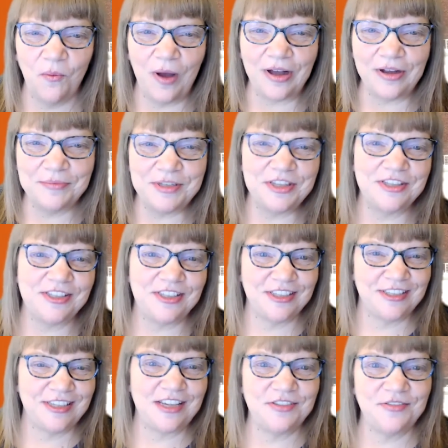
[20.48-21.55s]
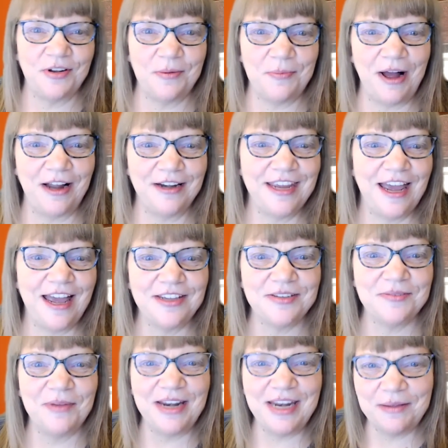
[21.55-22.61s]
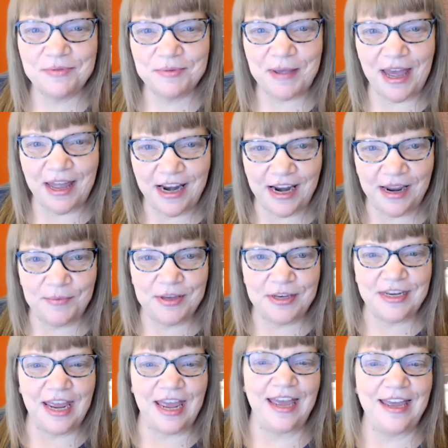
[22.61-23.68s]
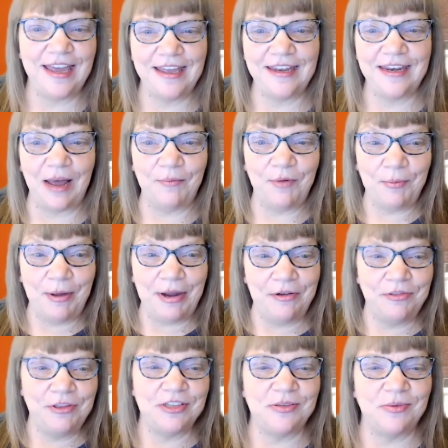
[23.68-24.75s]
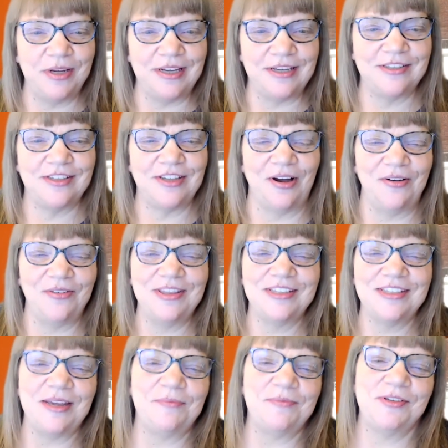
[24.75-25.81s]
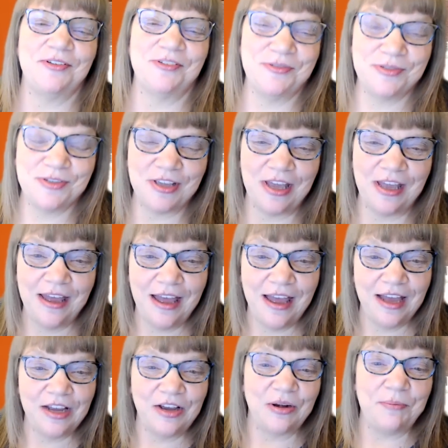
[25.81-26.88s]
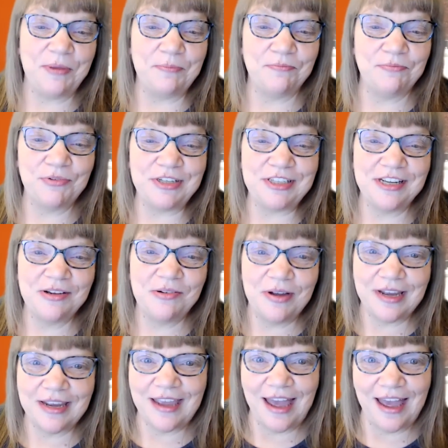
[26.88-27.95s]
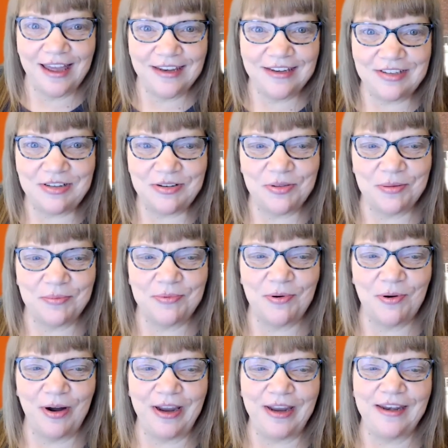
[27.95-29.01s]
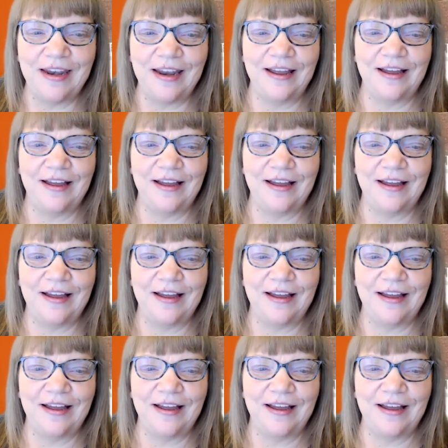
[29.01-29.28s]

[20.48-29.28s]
Welcome to the Success Funnel Podcast. My name's Pat Hammond, and I'm on my own this week. So this episode is going to be pretty quick and to the point.